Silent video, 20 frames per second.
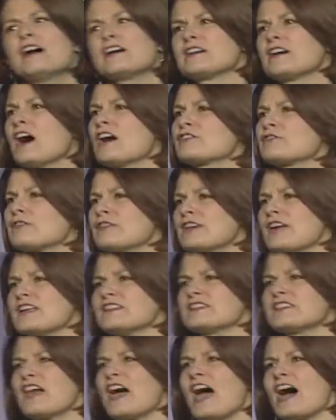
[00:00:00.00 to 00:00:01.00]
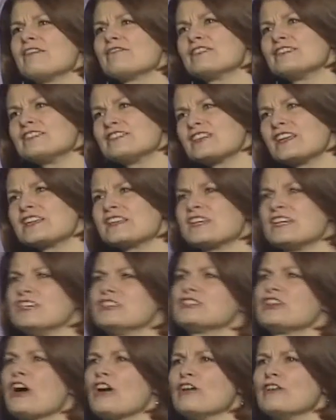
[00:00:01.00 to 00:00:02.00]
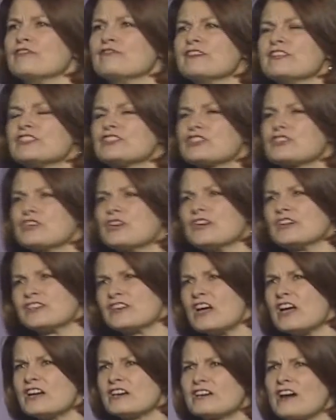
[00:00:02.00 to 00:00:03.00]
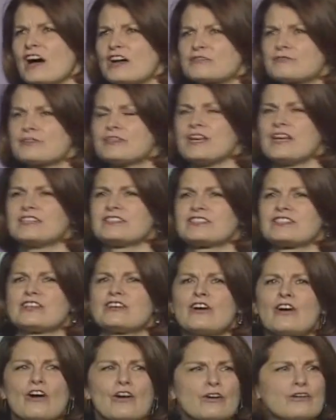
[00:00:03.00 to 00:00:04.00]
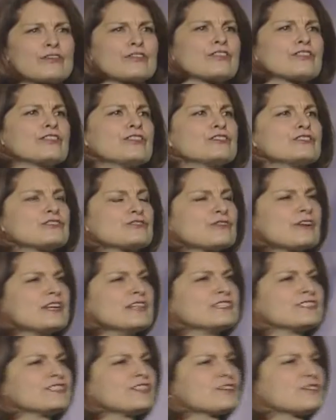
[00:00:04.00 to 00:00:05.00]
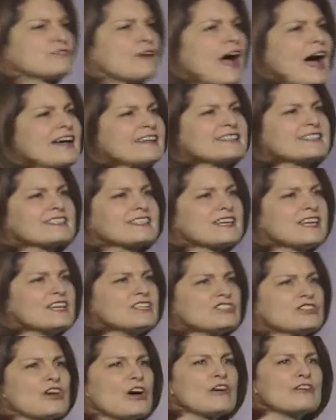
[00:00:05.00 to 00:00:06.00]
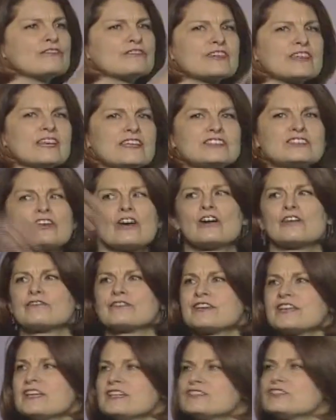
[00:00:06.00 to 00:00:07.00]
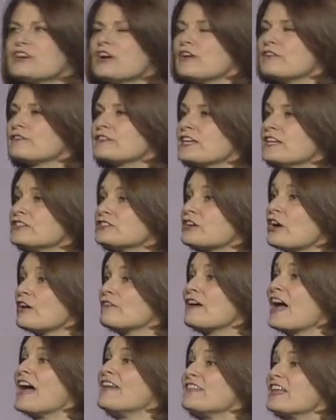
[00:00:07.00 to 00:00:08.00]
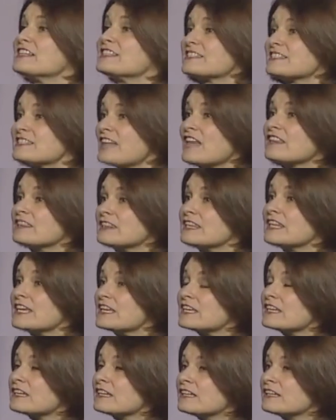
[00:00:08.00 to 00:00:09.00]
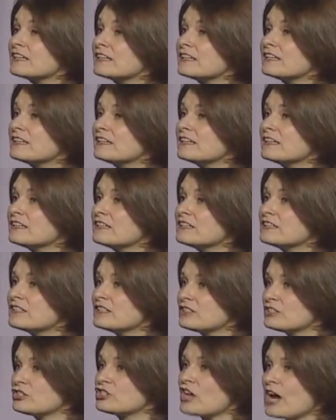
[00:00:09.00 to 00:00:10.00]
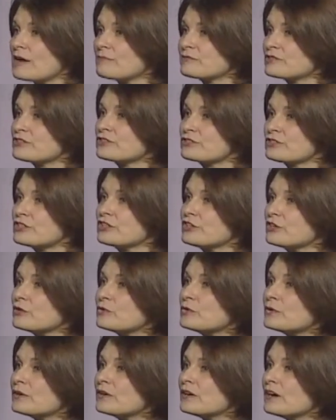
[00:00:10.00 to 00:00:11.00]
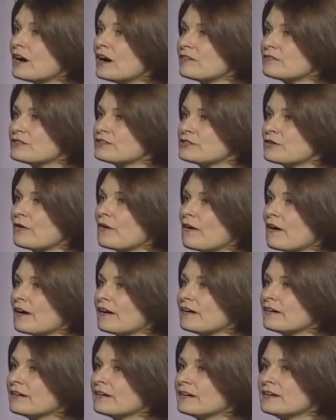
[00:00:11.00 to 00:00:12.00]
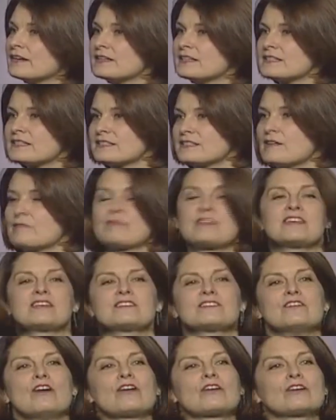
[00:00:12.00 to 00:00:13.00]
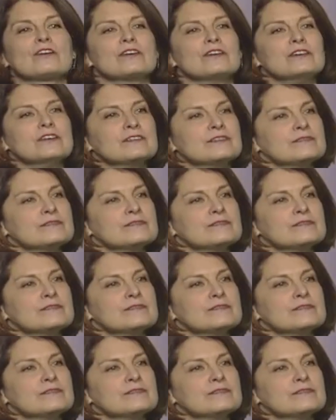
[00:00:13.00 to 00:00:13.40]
God creates the heavens, ki tov, it's good. God creates the earth, the trees, the grass, ki tov, ki tov, ki tov, ki tov, and then suddenly, chapter 2 of the Torah, something's not good.